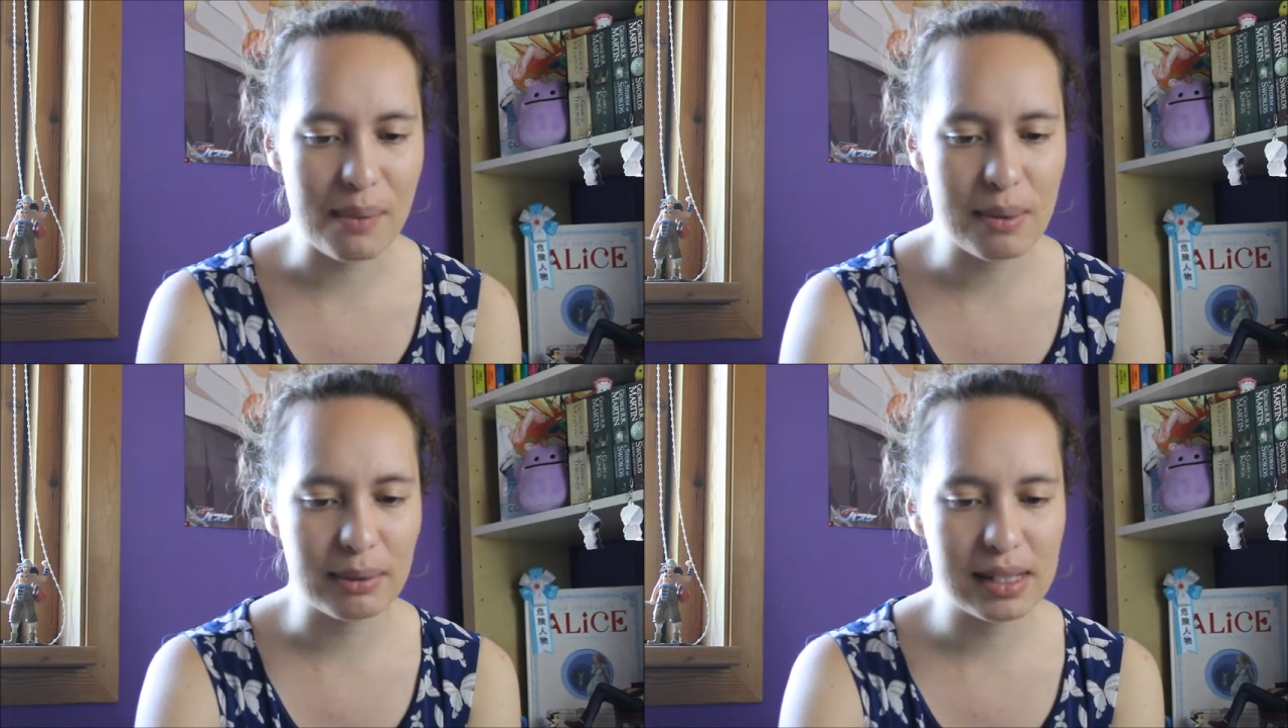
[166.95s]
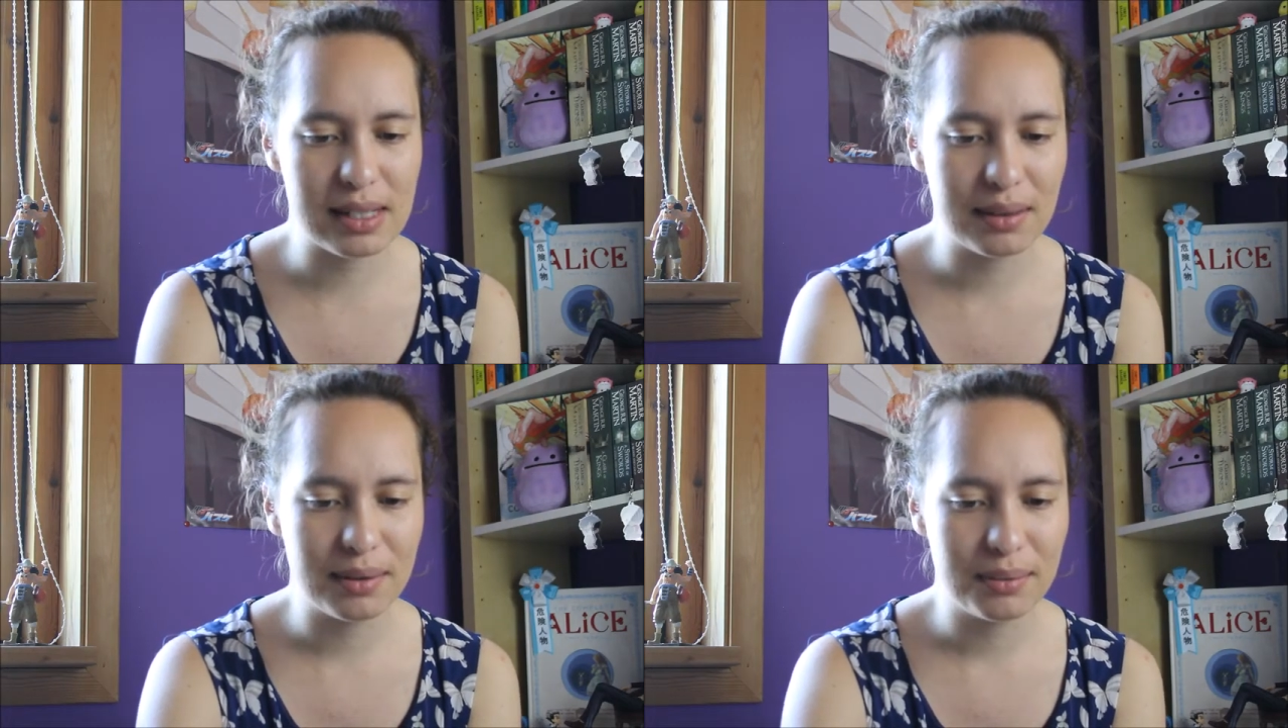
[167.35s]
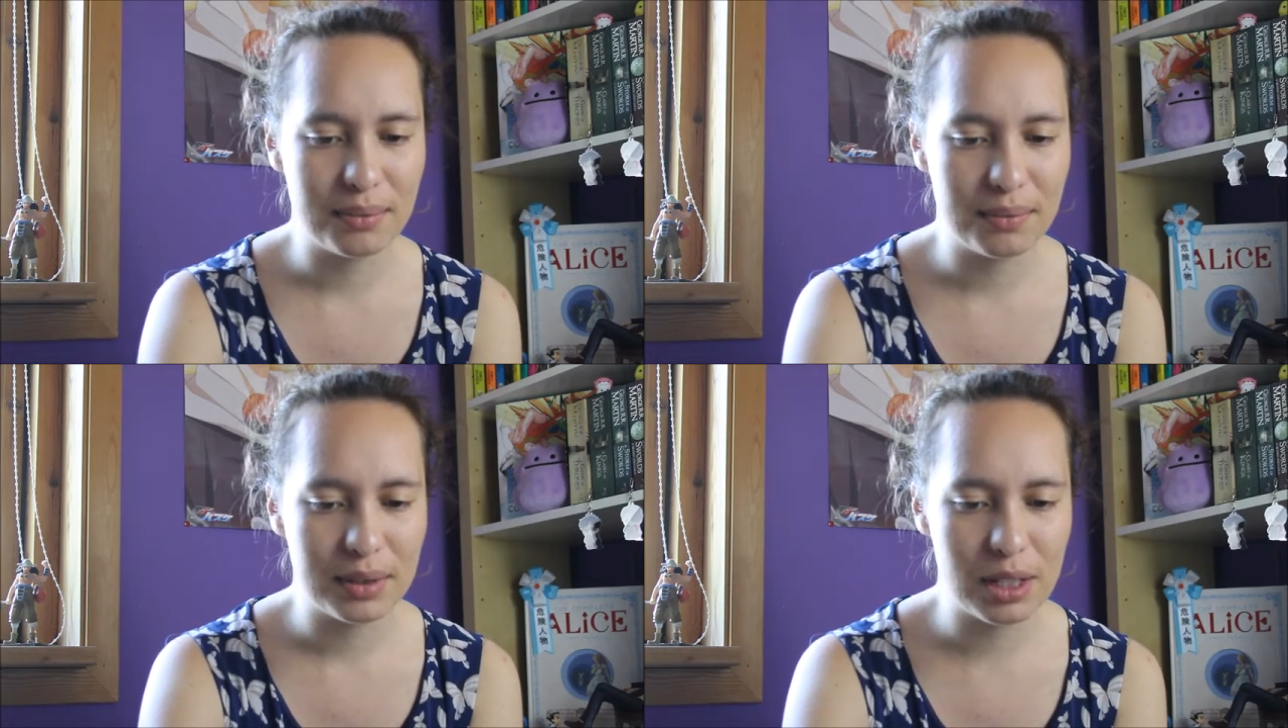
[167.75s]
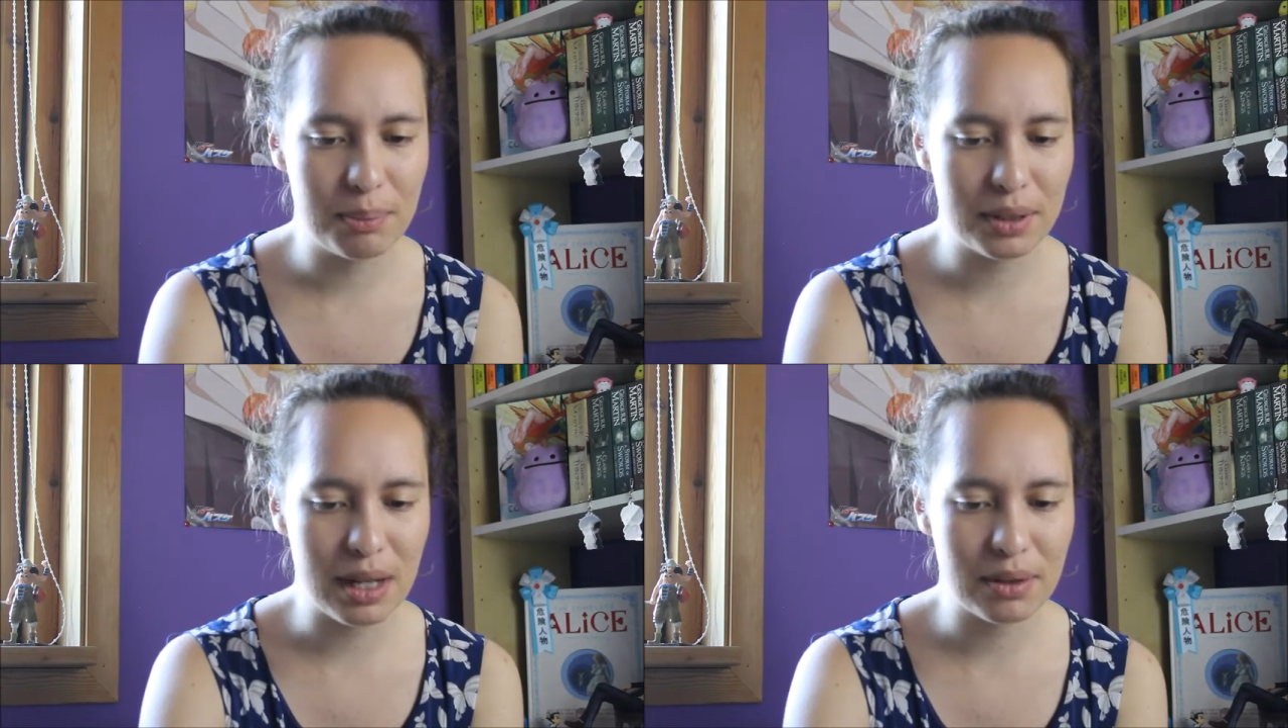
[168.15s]
rebels. She
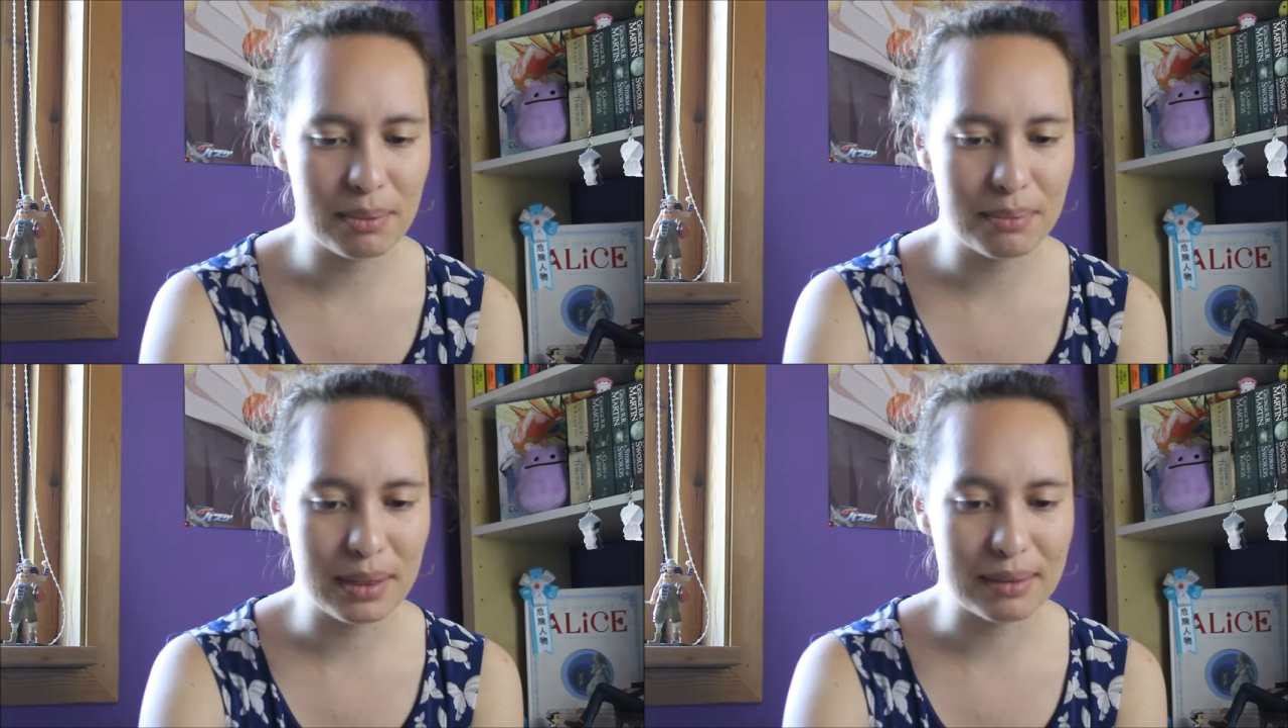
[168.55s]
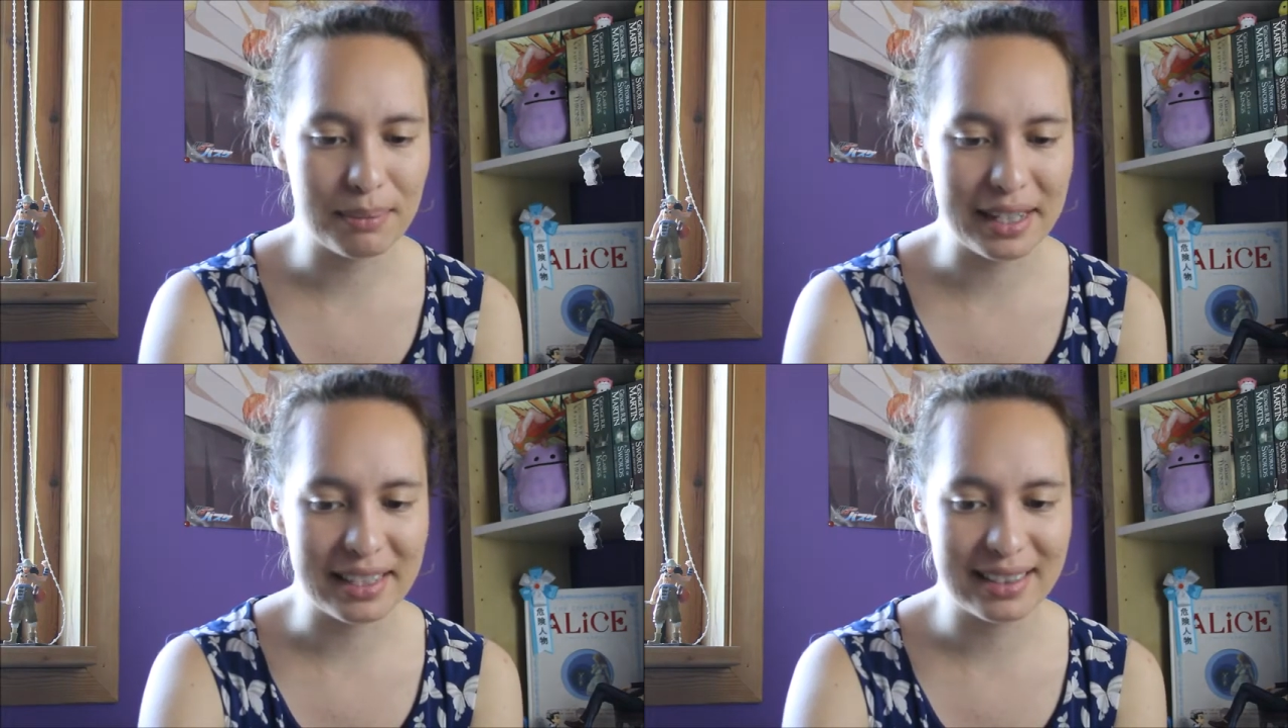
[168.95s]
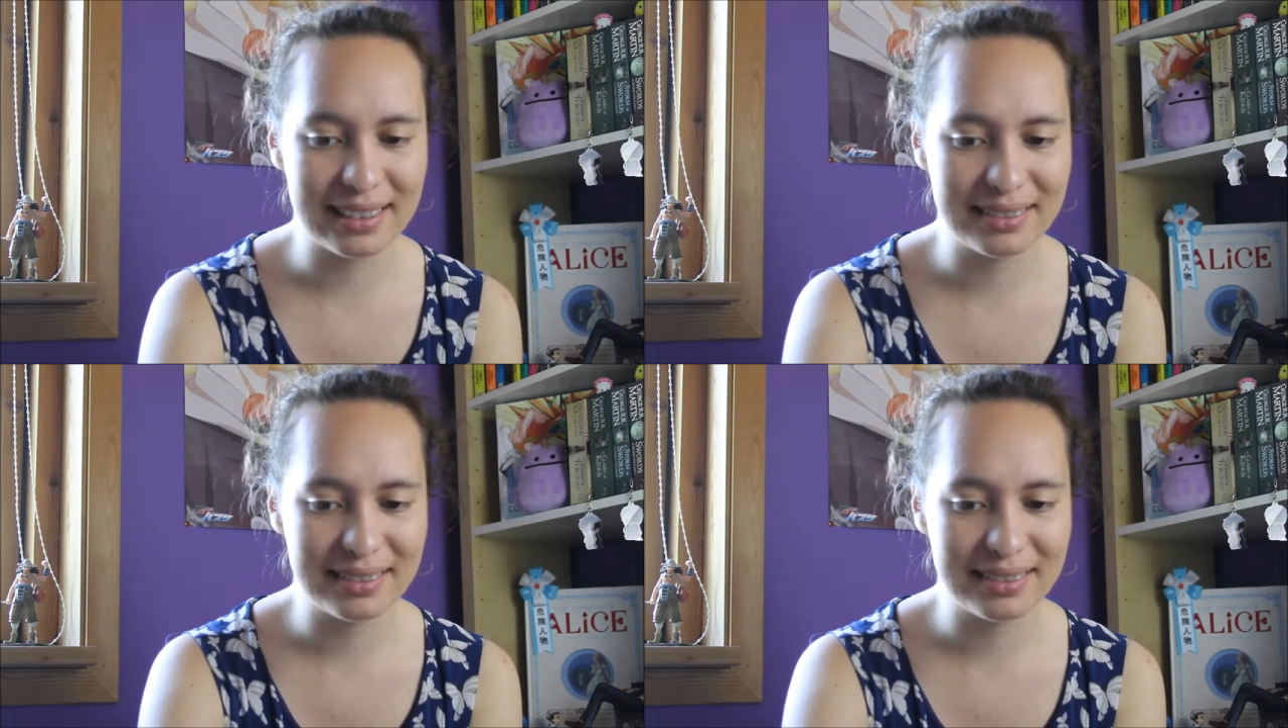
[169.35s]
put down the mic.